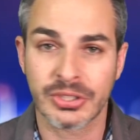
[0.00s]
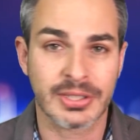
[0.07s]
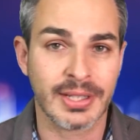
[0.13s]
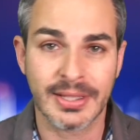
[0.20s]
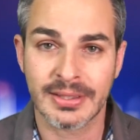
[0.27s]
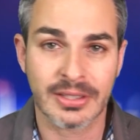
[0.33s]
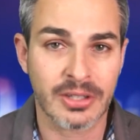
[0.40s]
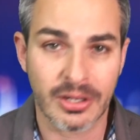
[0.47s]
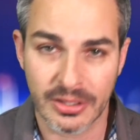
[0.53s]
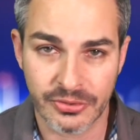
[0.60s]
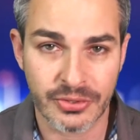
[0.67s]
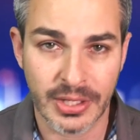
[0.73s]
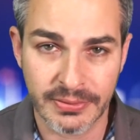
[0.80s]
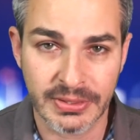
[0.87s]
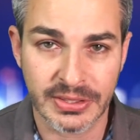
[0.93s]
let the car
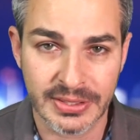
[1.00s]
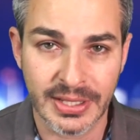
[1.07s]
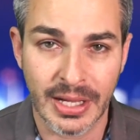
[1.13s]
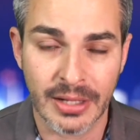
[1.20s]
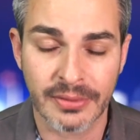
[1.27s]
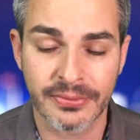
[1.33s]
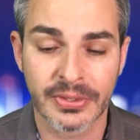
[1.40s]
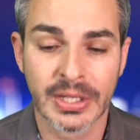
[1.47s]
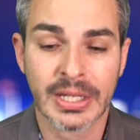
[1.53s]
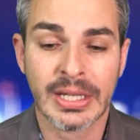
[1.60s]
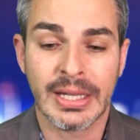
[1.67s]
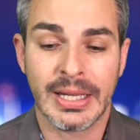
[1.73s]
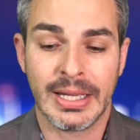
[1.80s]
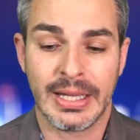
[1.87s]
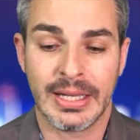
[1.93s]
drive itself
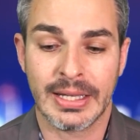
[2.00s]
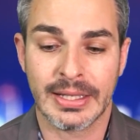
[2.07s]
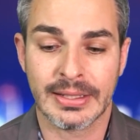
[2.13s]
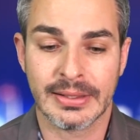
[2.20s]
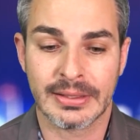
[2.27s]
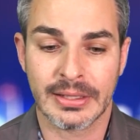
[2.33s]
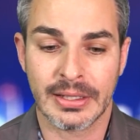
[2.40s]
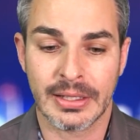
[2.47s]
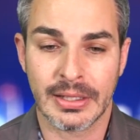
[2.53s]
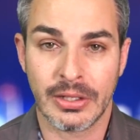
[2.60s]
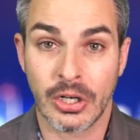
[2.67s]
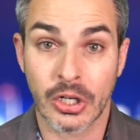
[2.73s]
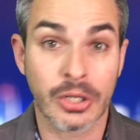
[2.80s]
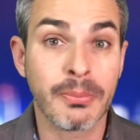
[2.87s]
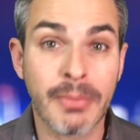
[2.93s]
and
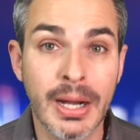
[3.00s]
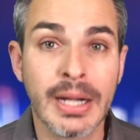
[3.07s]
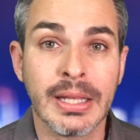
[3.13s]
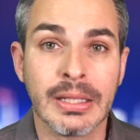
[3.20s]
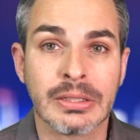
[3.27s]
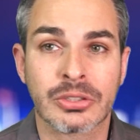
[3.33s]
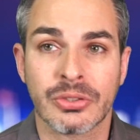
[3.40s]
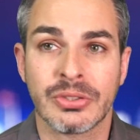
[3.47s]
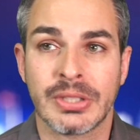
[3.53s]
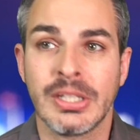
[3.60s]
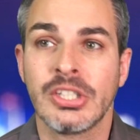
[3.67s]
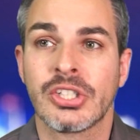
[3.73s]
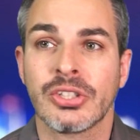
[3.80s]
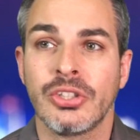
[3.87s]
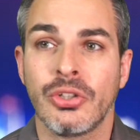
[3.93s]
earn money. So
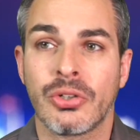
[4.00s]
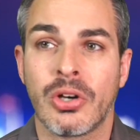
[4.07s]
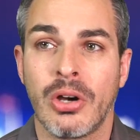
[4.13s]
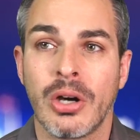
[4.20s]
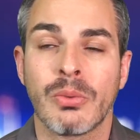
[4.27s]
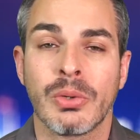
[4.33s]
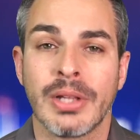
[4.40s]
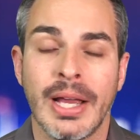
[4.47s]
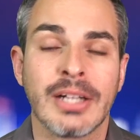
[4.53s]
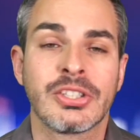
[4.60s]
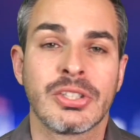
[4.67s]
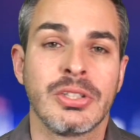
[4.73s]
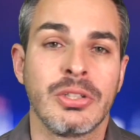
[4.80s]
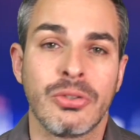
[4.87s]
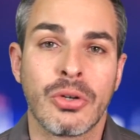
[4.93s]
essentially your car will
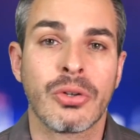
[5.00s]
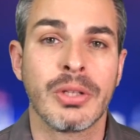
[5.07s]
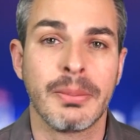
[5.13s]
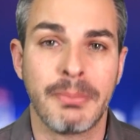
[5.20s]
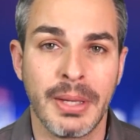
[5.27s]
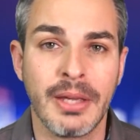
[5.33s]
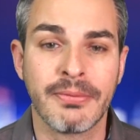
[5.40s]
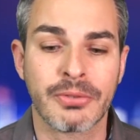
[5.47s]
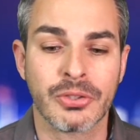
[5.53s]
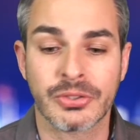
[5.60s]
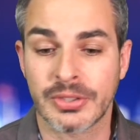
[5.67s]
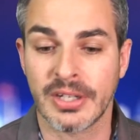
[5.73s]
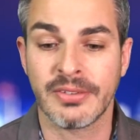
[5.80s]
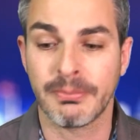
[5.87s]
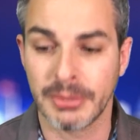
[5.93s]
actually not only pay for
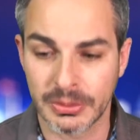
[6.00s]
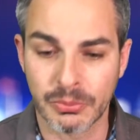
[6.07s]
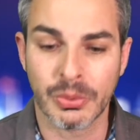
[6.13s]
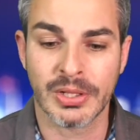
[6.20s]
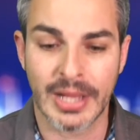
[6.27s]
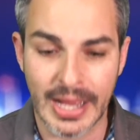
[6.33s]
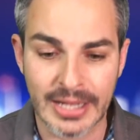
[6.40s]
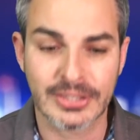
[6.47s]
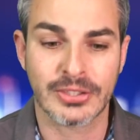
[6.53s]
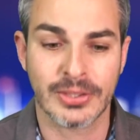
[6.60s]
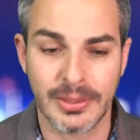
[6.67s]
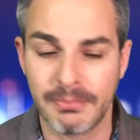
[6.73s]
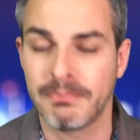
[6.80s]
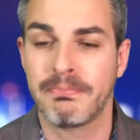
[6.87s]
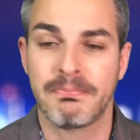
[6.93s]
itself, but will
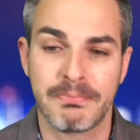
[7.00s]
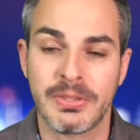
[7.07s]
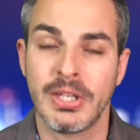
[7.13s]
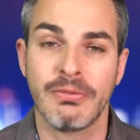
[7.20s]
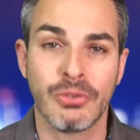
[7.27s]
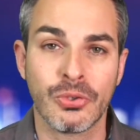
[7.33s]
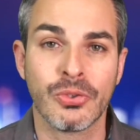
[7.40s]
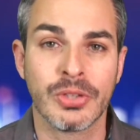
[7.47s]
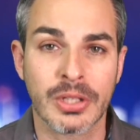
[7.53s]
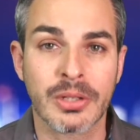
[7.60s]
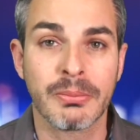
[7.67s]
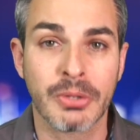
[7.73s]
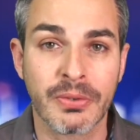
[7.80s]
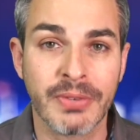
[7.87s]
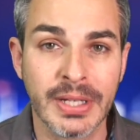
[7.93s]
actually give you a little
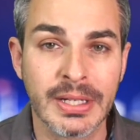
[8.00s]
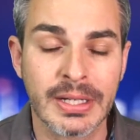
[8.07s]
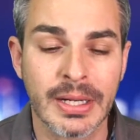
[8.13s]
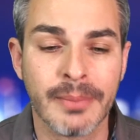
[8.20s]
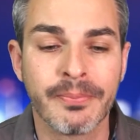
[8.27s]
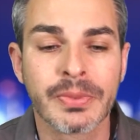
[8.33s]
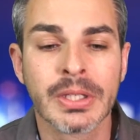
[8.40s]
bit of income.